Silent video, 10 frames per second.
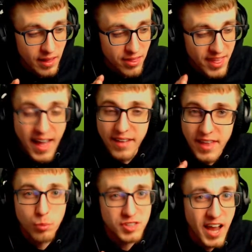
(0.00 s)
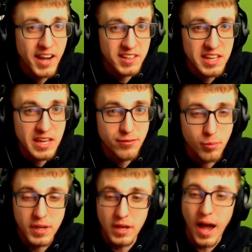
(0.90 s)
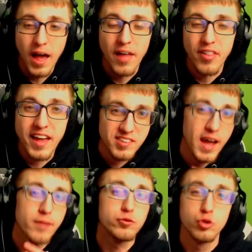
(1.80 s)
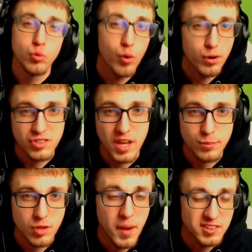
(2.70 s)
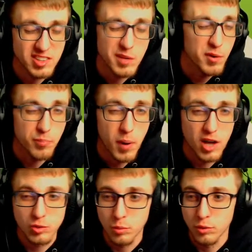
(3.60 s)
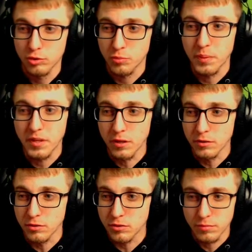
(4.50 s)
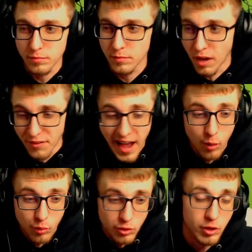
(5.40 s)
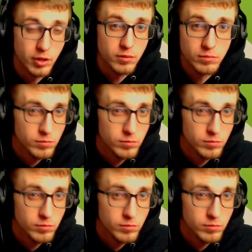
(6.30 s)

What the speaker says: That was kind of key for me. I like to have 2 water types on my team if possible, just because of how good